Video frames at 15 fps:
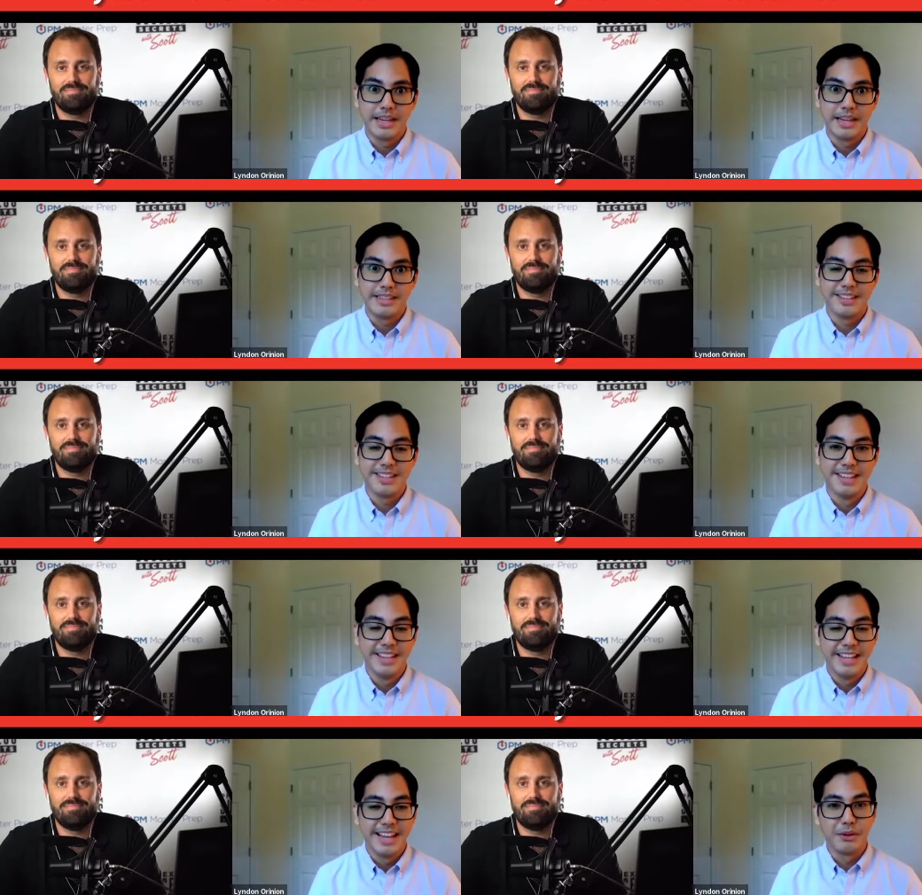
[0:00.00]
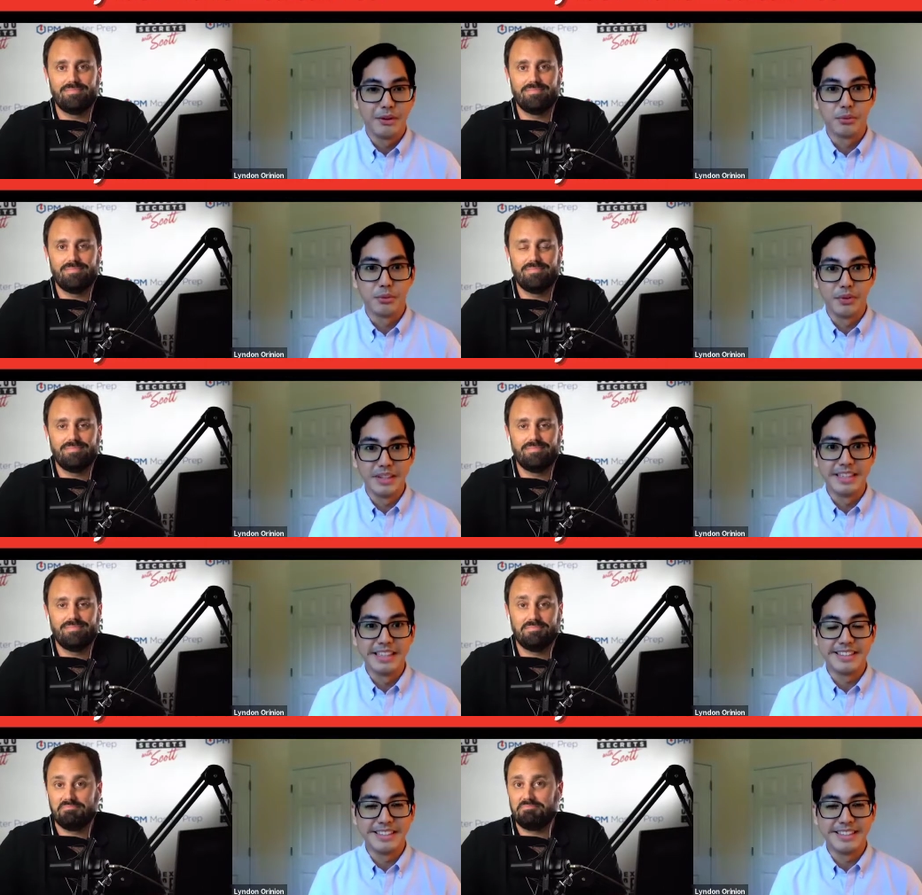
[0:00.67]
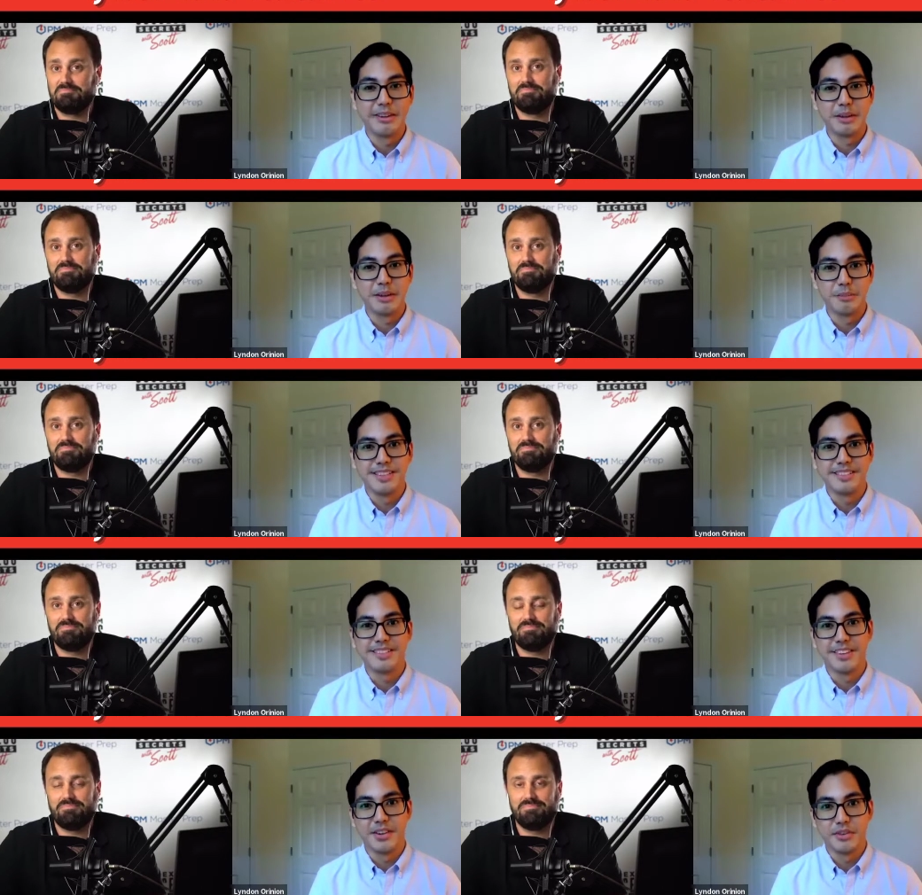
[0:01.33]
Speaker 1: and it's, I was really doubting
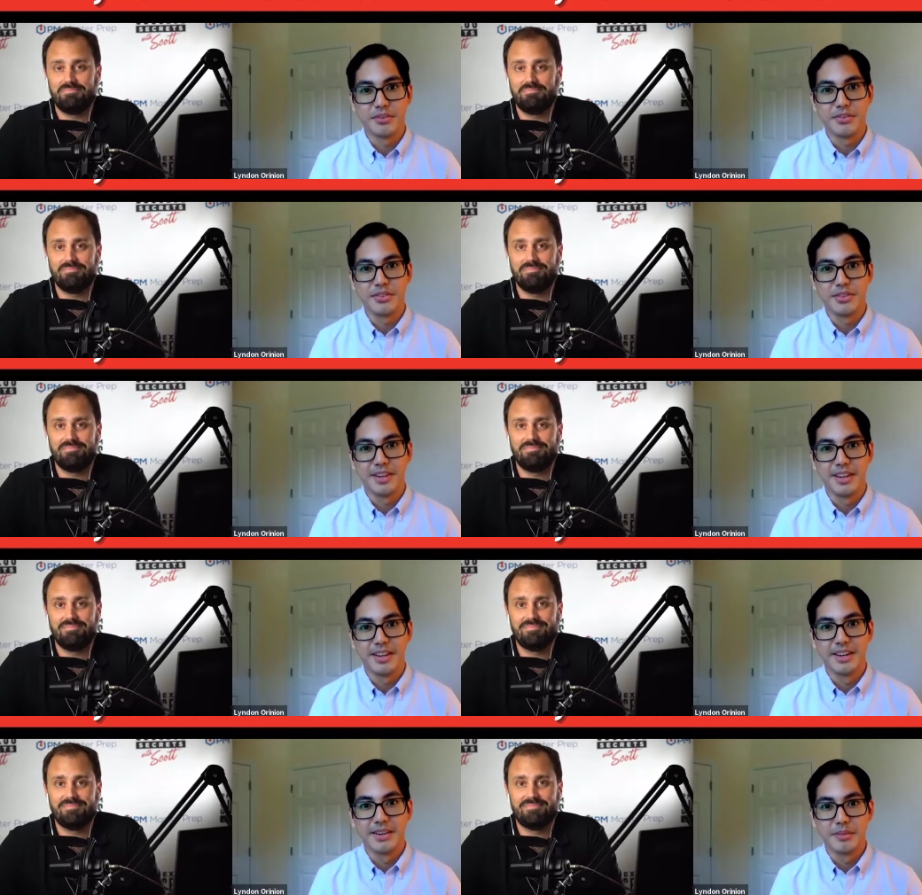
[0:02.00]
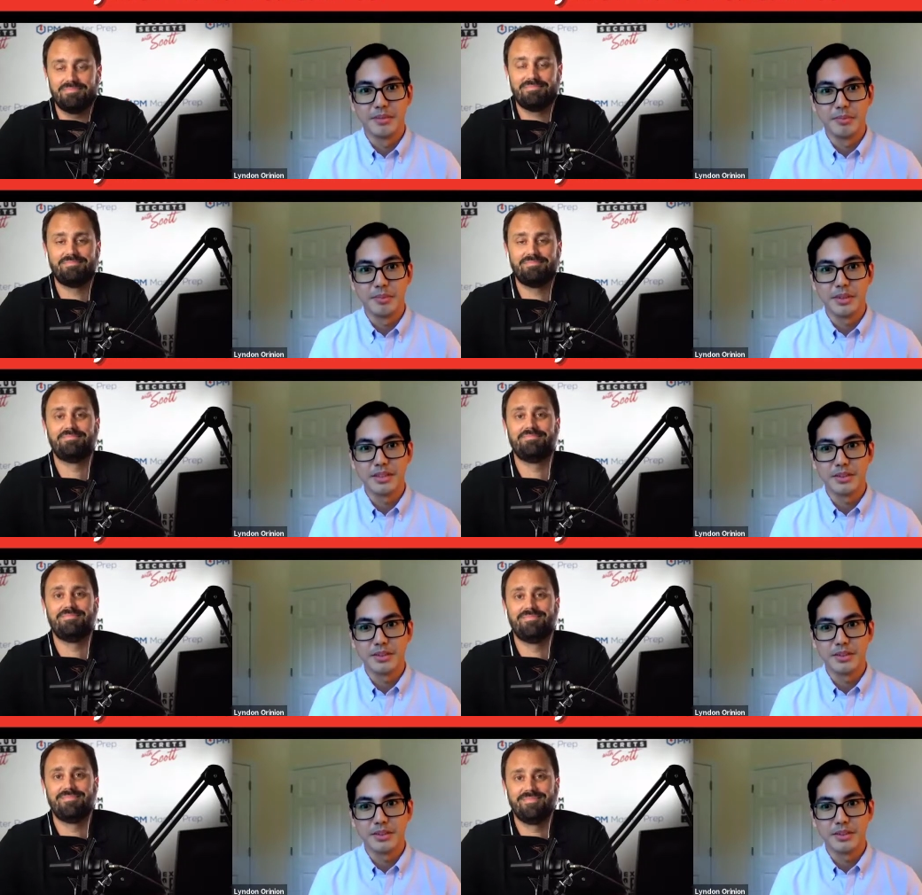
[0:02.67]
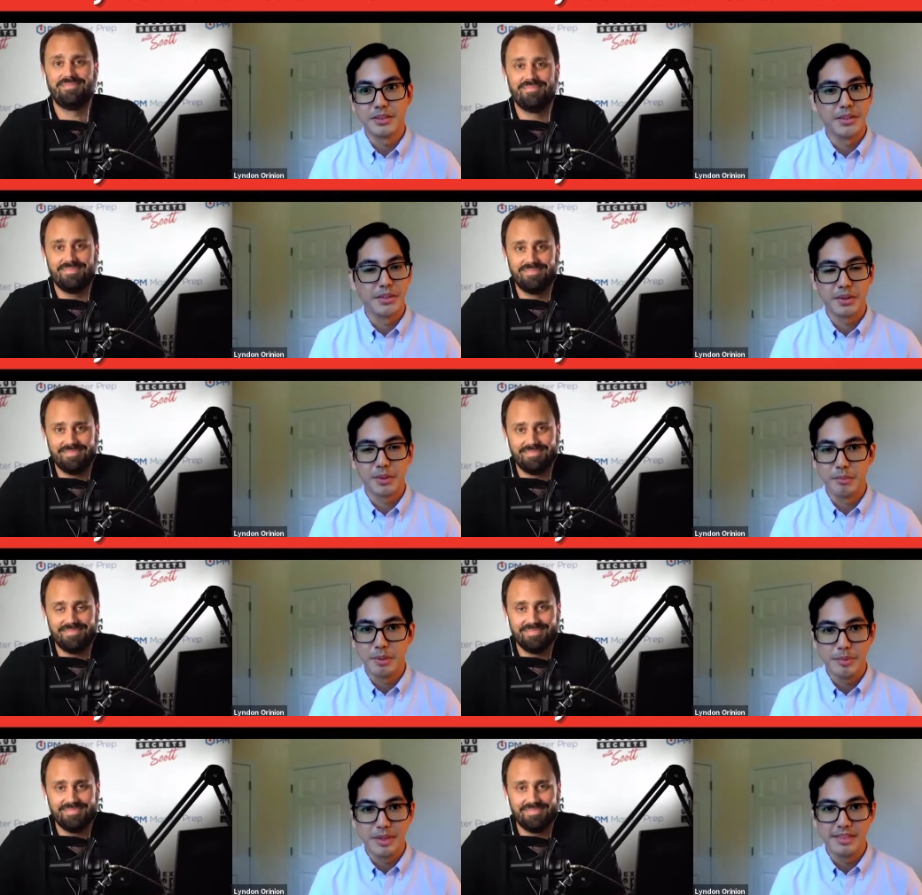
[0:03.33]
myself uh, because of all the other
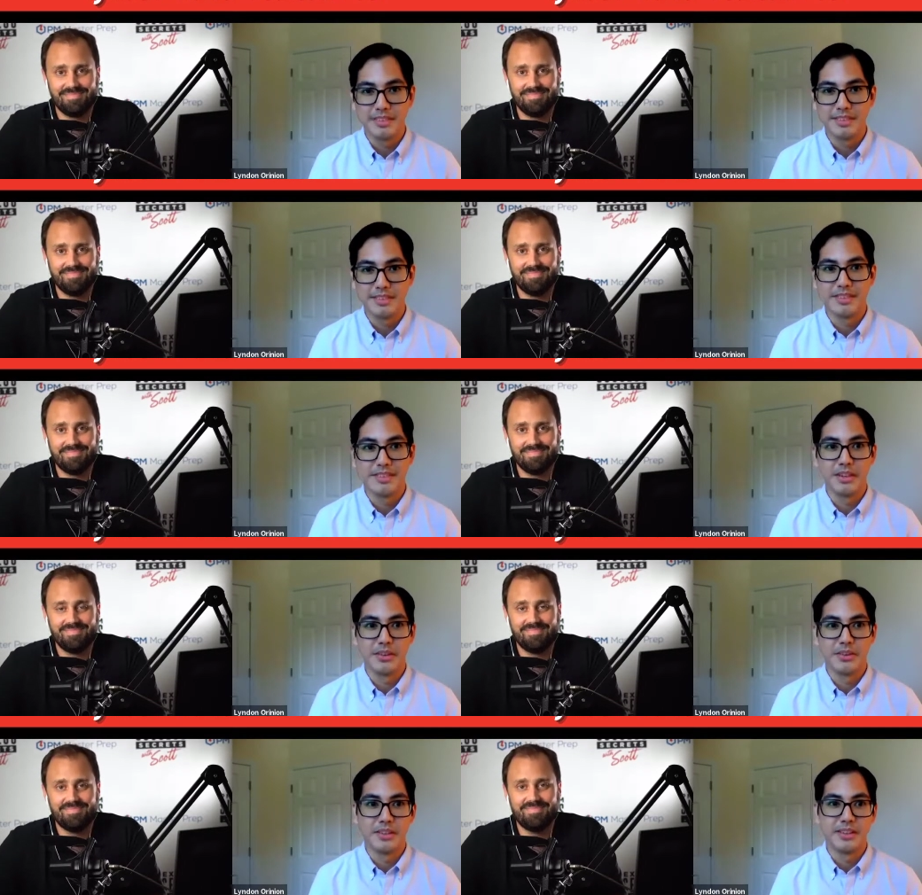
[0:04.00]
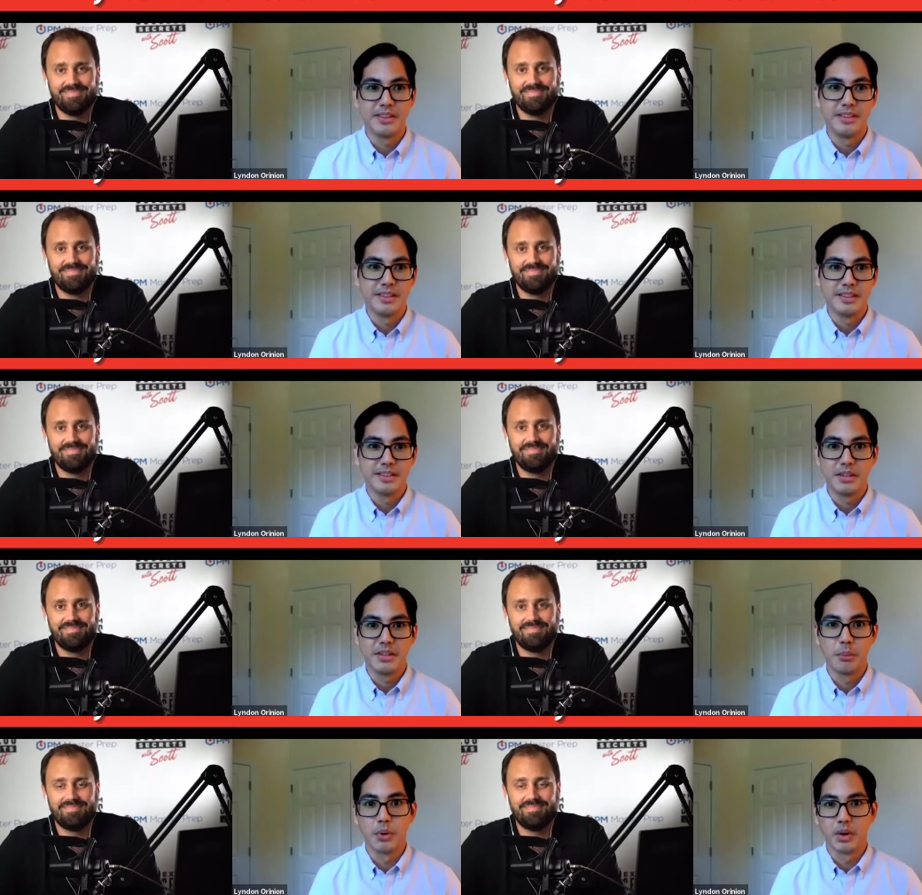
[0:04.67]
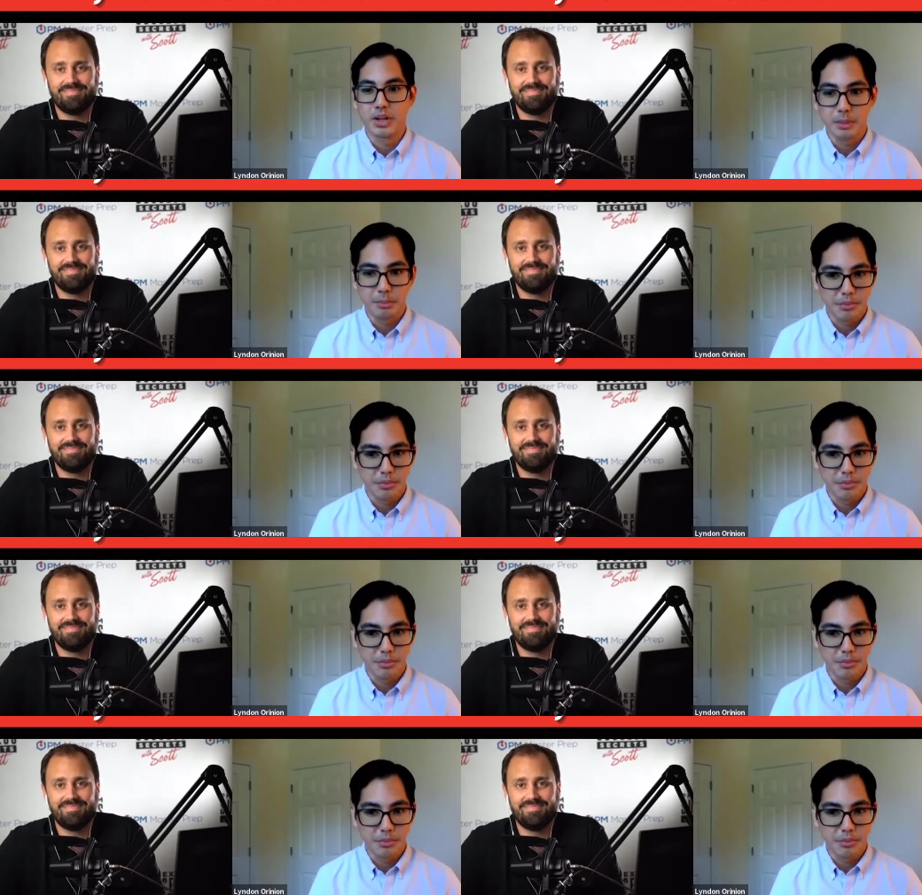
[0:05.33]
commitments. You know, and you know work